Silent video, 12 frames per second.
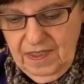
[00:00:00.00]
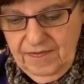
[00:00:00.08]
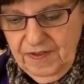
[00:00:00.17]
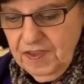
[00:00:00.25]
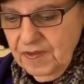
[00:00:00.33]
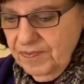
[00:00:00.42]

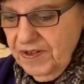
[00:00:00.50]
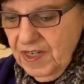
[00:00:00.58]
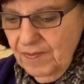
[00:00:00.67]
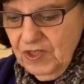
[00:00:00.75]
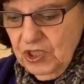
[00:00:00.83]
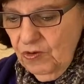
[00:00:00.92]
This pretty
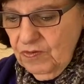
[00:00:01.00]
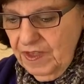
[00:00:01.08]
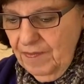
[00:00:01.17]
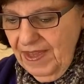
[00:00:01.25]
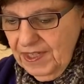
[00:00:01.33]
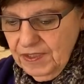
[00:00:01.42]
much only
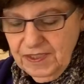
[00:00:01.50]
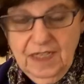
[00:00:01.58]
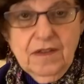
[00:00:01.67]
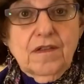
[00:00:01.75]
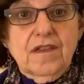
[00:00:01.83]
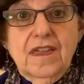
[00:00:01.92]
makes
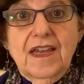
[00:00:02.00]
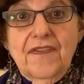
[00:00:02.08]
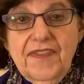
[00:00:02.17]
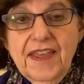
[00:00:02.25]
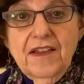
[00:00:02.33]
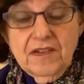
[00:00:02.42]
sense at
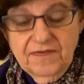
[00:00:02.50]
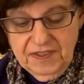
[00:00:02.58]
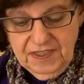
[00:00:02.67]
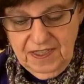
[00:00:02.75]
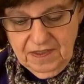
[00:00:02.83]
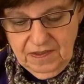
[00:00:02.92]
the end of a
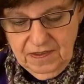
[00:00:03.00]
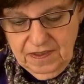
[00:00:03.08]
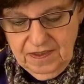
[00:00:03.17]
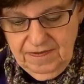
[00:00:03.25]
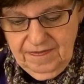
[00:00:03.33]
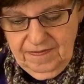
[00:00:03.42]
sentence.
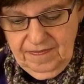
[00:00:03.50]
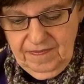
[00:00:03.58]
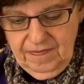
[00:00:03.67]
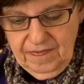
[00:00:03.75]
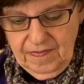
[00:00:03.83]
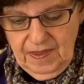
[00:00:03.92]

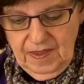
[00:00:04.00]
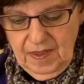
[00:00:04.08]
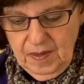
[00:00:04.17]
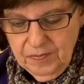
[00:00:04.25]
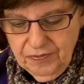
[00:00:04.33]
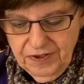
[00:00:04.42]

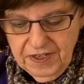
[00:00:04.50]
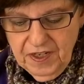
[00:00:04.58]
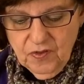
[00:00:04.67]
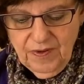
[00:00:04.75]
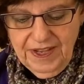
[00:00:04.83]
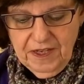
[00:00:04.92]
Pretty
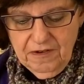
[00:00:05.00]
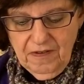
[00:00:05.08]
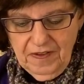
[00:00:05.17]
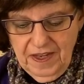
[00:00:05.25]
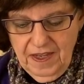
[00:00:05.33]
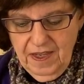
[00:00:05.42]

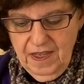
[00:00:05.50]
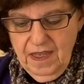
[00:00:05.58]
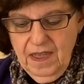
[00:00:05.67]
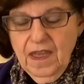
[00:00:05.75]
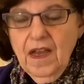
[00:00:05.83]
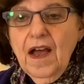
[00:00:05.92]
regularly.
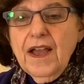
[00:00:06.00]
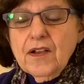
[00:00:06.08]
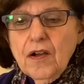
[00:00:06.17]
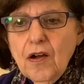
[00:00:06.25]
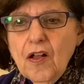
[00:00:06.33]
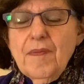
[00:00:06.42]
I
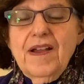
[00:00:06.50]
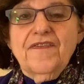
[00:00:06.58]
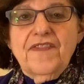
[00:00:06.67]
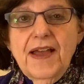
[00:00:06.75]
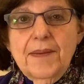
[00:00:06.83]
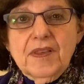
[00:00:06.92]
call my
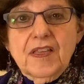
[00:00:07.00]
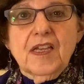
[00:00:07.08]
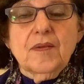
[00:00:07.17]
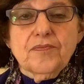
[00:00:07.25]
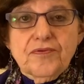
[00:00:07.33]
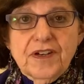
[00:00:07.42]
family
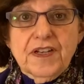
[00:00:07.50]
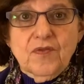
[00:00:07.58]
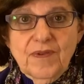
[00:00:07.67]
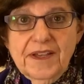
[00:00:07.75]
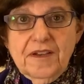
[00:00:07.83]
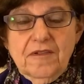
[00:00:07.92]
pretty
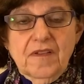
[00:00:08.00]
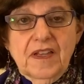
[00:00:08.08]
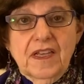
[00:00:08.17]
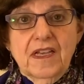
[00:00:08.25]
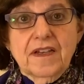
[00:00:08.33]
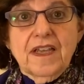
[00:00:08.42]
regularly.
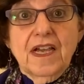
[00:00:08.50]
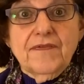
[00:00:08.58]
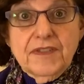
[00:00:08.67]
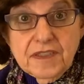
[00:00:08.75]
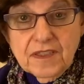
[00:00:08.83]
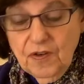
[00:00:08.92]
Again,
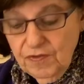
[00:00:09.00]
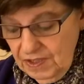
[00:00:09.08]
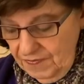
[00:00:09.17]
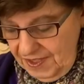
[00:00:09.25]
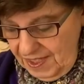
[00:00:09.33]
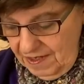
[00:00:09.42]
this goes
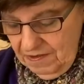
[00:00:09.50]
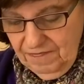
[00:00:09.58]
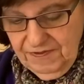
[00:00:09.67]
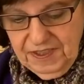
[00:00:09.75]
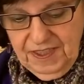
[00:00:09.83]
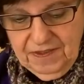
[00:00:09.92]
at the end of
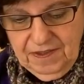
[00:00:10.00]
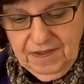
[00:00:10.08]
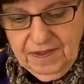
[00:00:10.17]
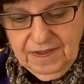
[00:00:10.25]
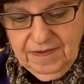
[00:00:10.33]
the sentence.